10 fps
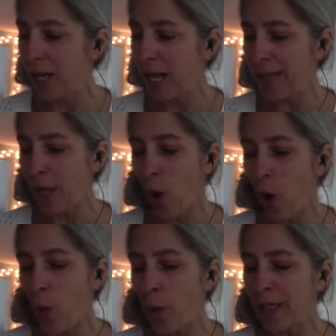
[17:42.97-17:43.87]
and they
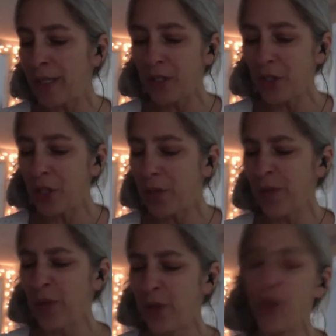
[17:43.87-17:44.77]
all wanted to cheer
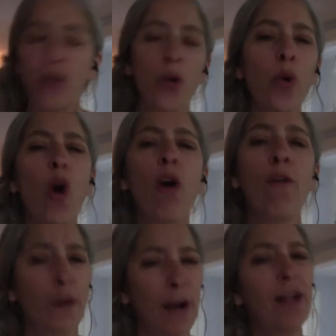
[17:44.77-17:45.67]
for the stone
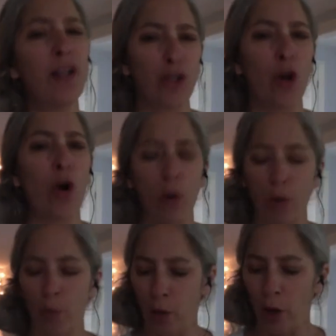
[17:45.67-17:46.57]
carver and his
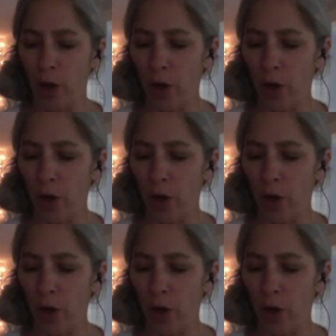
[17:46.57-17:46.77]
hard work.